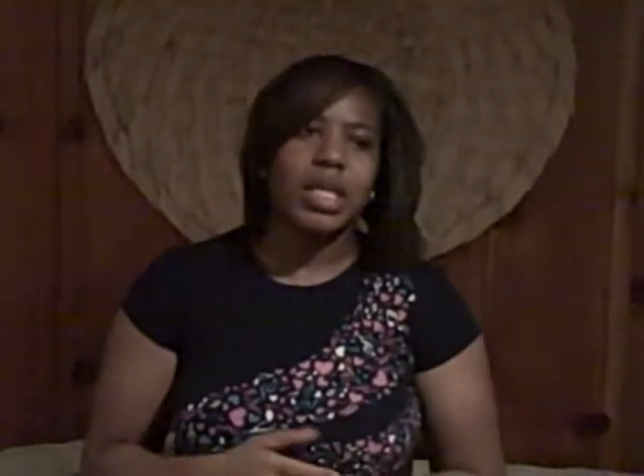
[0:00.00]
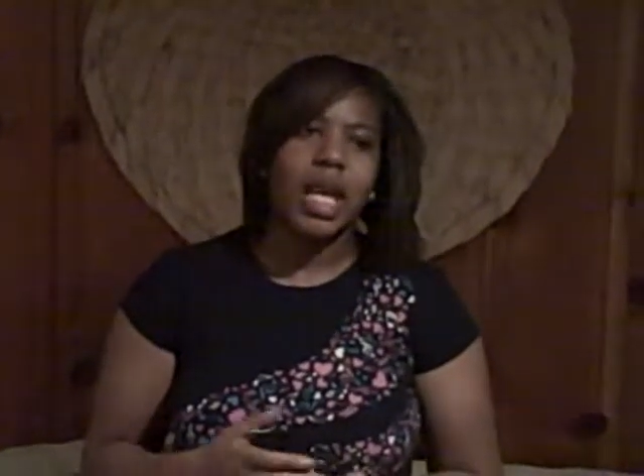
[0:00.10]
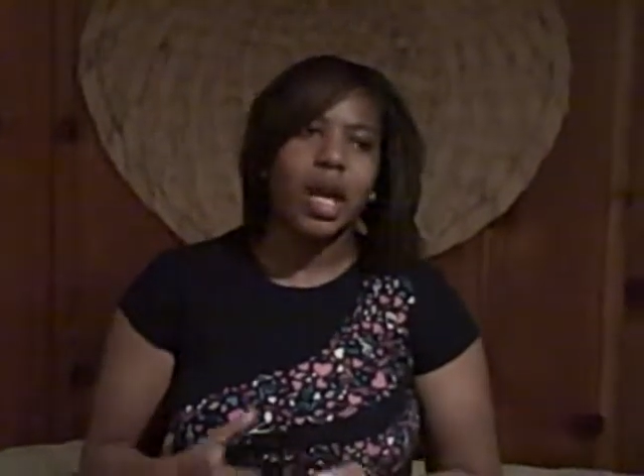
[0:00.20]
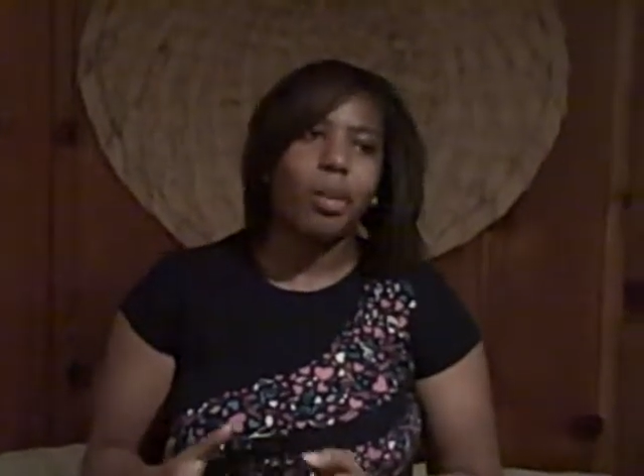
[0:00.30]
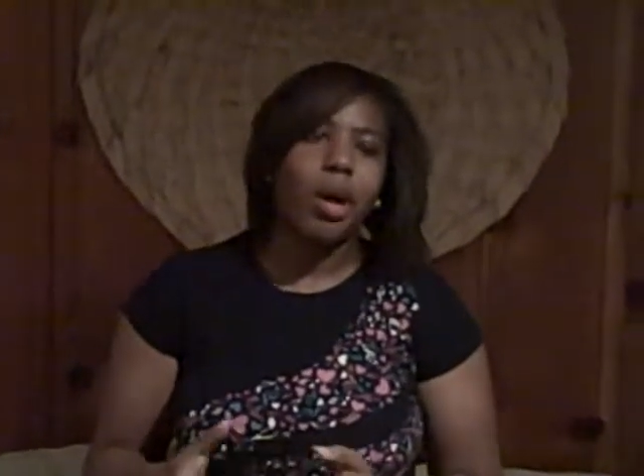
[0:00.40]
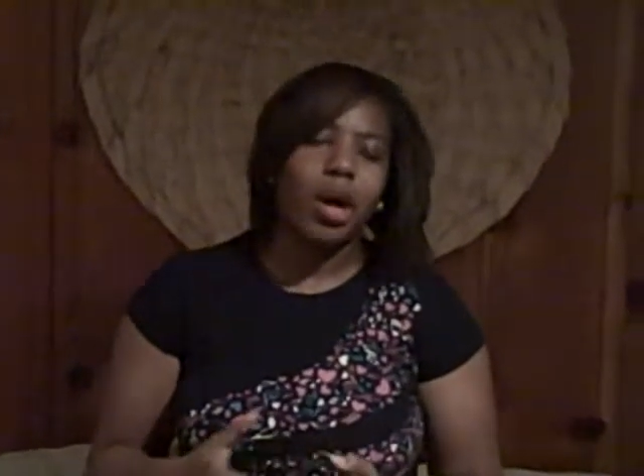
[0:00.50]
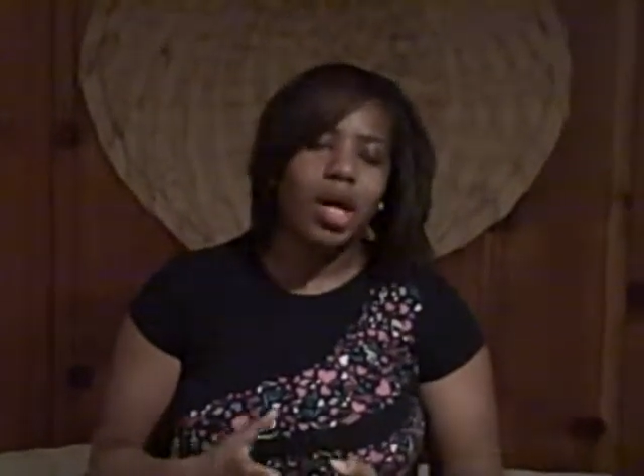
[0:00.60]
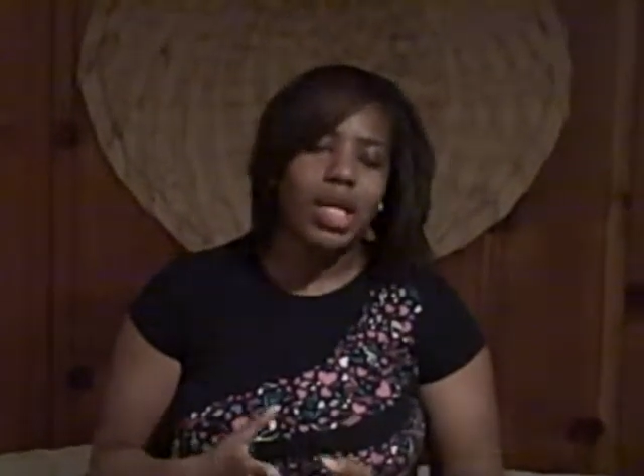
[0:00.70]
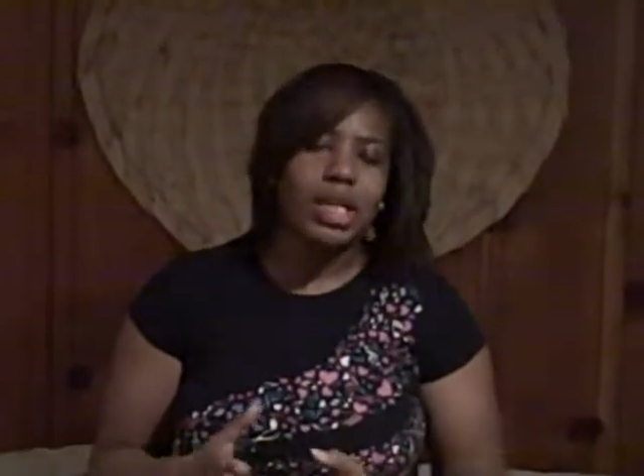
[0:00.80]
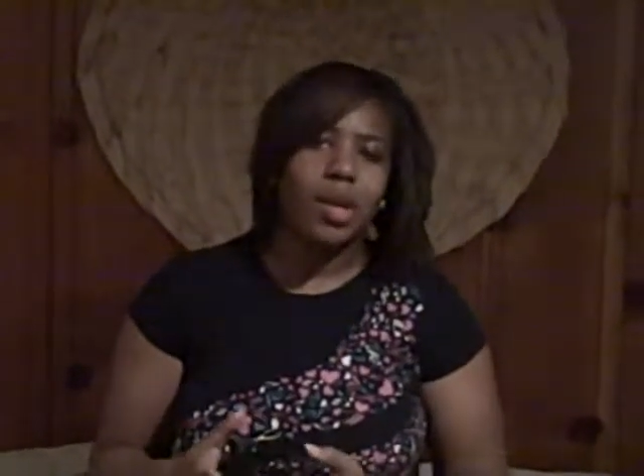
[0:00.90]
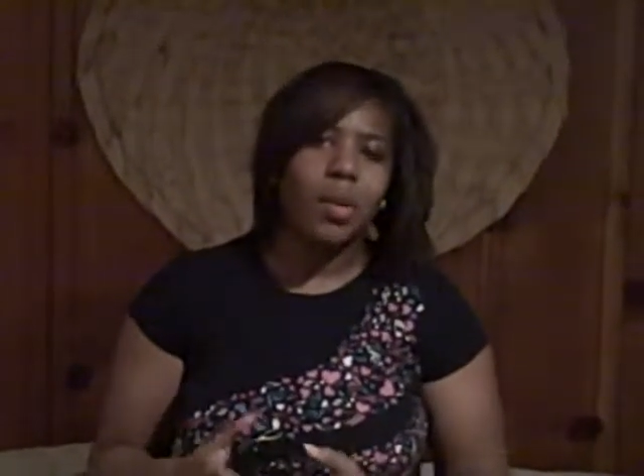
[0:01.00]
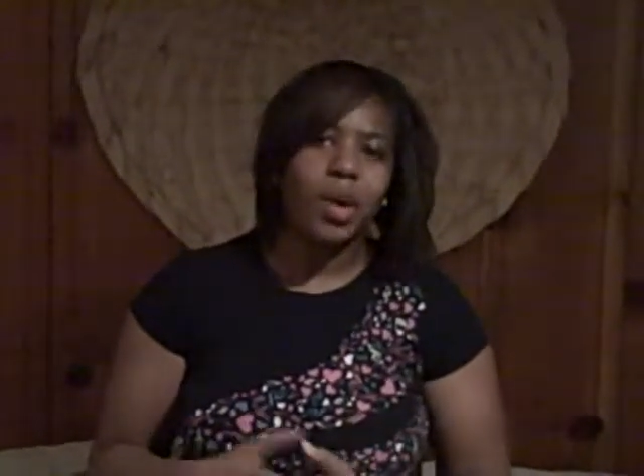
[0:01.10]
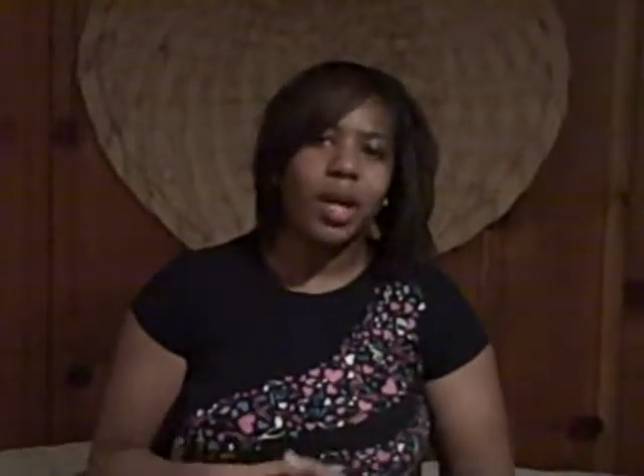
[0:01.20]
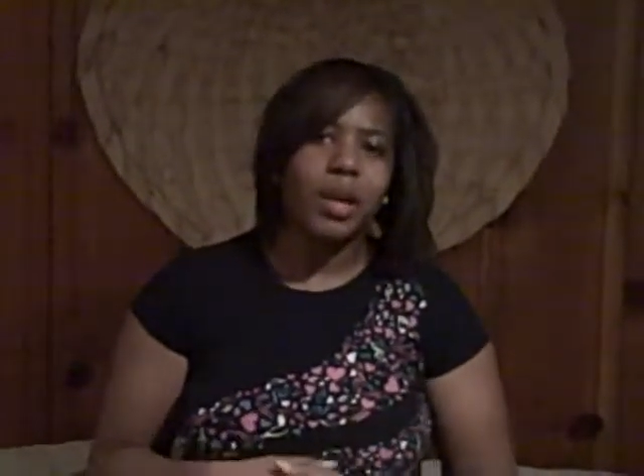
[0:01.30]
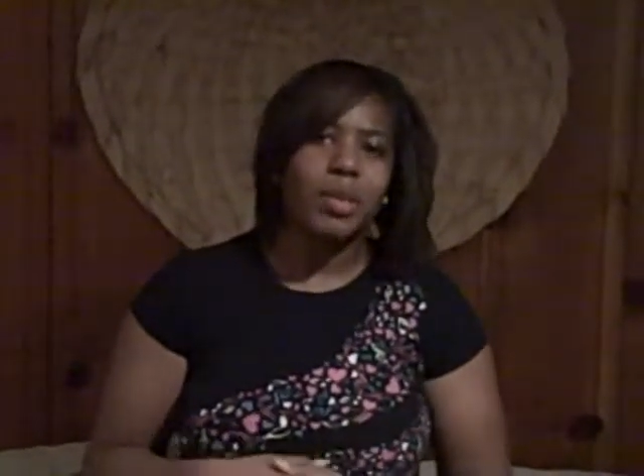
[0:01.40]
take a pause
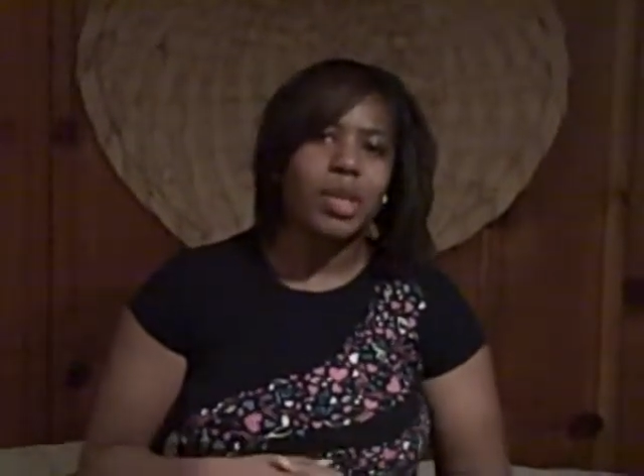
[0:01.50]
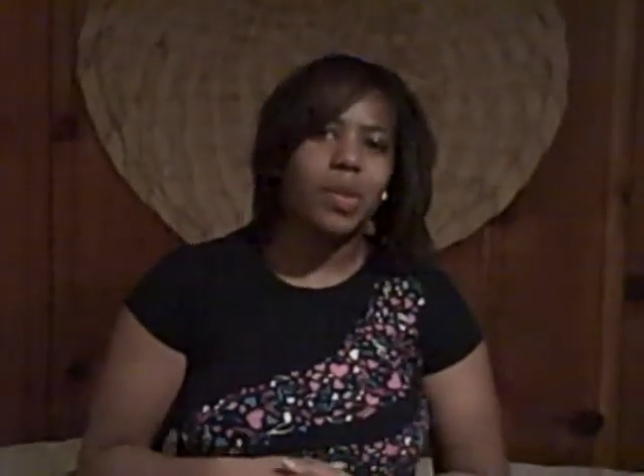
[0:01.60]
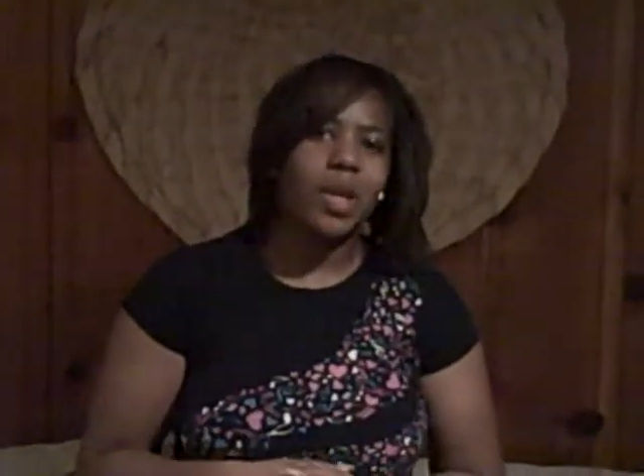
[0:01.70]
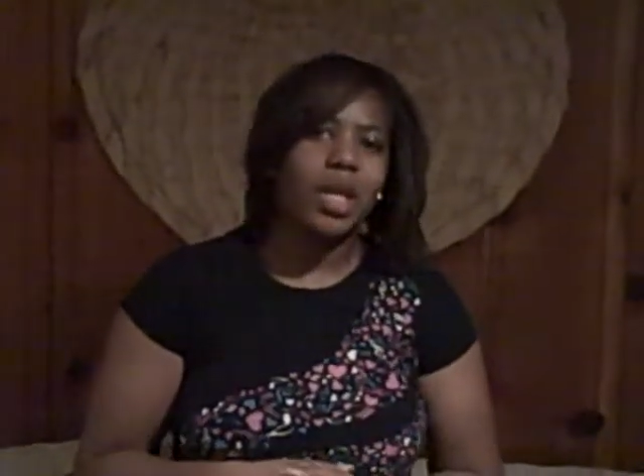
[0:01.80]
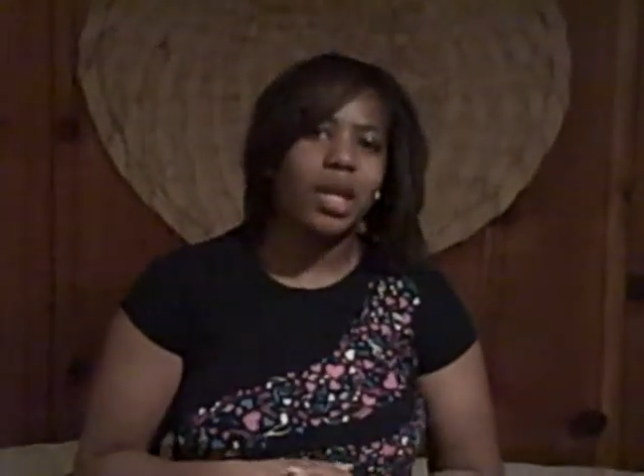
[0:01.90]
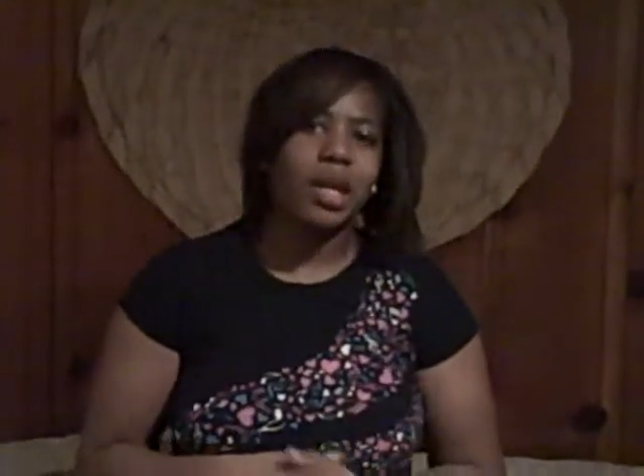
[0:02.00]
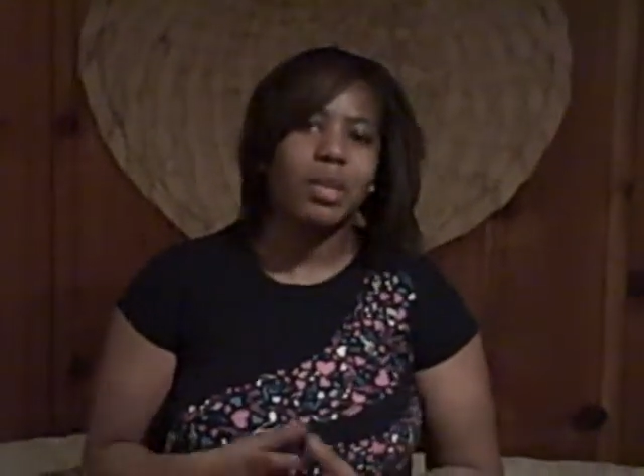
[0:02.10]
somewhere in between there,